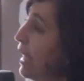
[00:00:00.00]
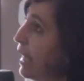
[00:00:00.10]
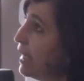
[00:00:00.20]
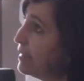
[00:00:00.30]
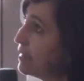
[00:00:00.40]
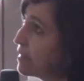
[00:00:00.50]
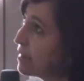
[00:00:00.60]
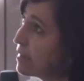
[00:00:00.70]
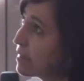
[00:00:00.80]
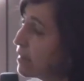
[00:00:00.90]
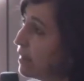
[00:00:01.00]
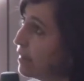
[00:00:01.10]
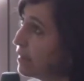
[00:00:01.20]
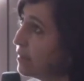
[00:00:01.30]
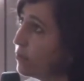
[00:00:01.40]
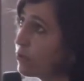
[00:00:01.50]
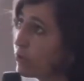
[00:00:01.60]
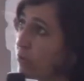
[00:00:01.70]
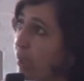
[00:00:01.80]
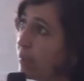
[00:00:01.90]
And this is the
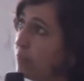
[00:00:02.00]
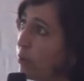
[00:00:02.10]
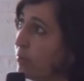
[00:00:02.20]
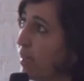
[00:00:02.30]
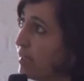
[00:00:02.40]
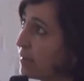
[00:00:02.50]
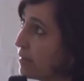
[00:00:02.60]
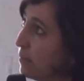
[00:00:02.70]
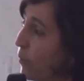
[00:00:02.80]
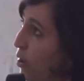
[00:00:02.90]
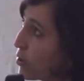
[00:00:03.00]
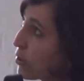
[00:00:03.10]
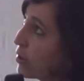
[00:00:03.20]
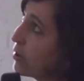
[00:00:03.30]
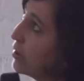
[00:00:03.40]
Üsküdar Monumental Mosque,